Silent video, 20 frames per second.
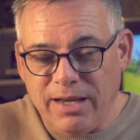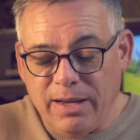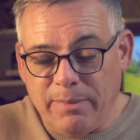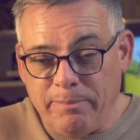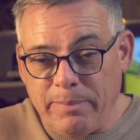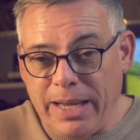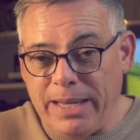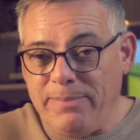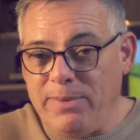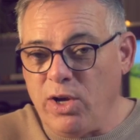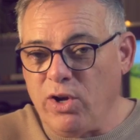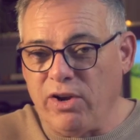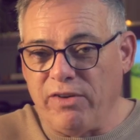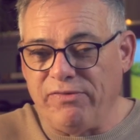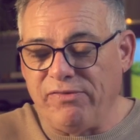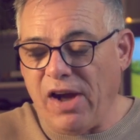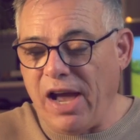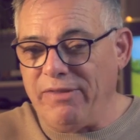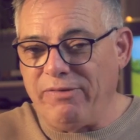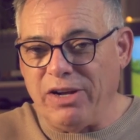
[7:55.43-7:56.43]
Maybe on a
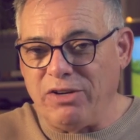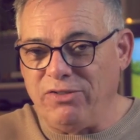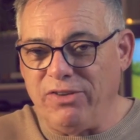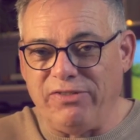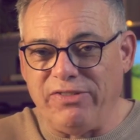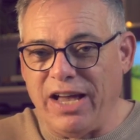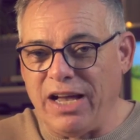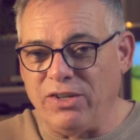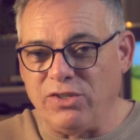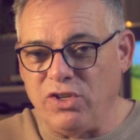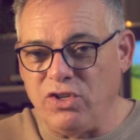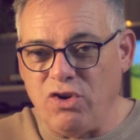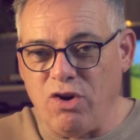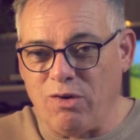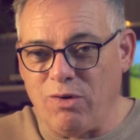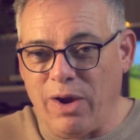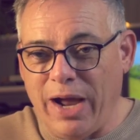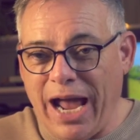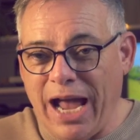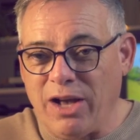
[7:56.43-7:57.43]

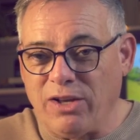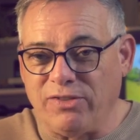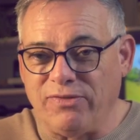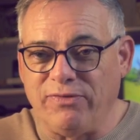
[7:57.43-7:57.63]
€500,000 house,